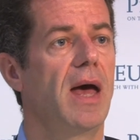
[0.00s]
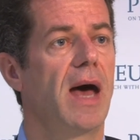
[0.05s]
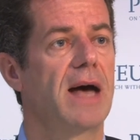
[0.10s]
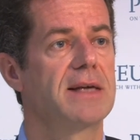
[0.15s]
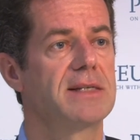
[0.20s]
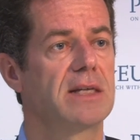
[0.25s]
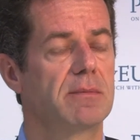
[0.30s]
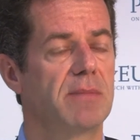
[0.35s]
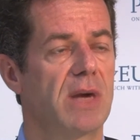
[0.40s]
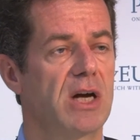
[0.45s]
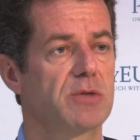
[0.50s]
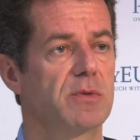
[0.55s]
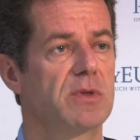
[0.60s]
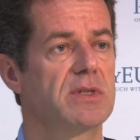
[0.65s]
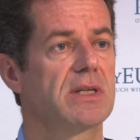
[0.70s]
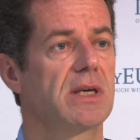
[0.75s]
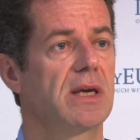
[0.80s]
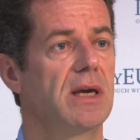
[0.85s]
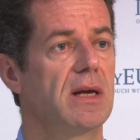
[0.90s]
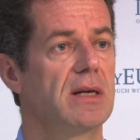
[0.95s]
asset
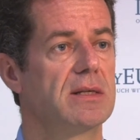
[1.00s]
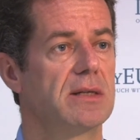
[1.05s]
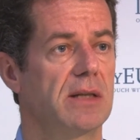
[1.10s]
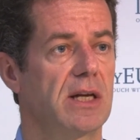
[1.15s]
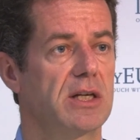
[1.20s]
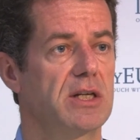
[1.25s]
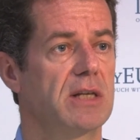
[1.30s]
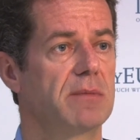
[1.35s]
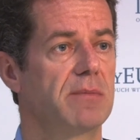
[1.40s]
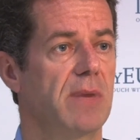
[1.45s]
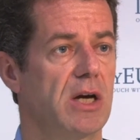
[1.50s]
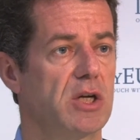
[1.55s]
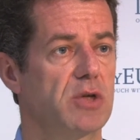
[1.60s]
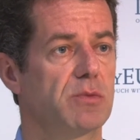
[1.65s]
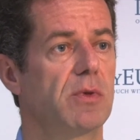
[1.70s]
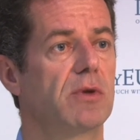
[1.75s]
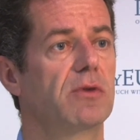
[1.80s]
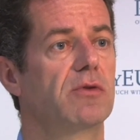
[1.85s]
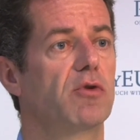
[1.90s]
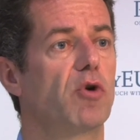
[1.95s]
management skills and asset
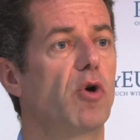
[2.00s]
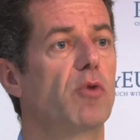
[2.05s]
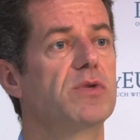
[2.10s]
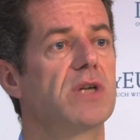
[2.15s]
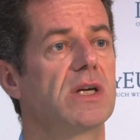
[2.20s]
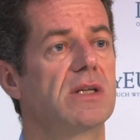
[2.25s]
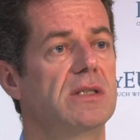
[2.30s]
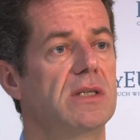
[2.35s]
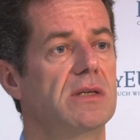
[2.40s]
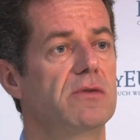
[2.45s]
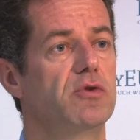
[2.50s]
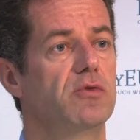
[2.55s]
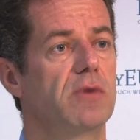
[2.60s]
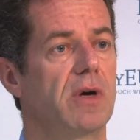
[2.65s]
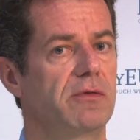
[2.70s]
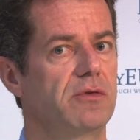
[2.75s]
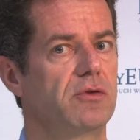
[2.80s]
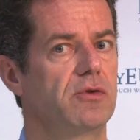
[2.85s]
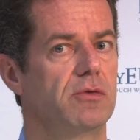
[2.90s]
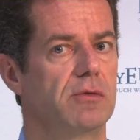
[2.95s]
management objectives you
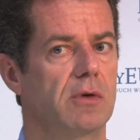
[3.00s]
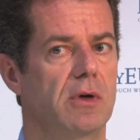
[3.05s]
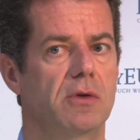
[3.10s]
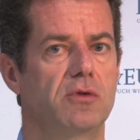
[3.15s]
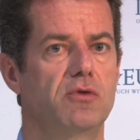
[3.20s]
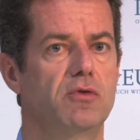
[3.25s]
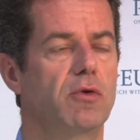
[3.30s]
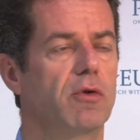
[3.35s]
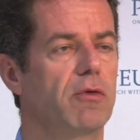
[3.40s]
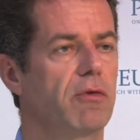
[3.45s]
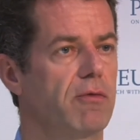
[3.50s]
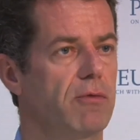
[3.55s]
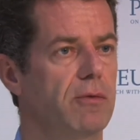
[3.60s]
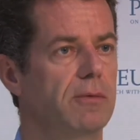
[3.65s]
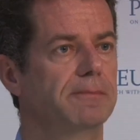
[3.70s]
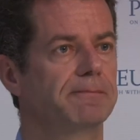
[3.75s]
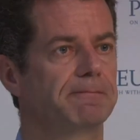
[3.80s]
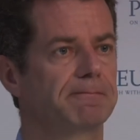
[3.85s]
have to go through.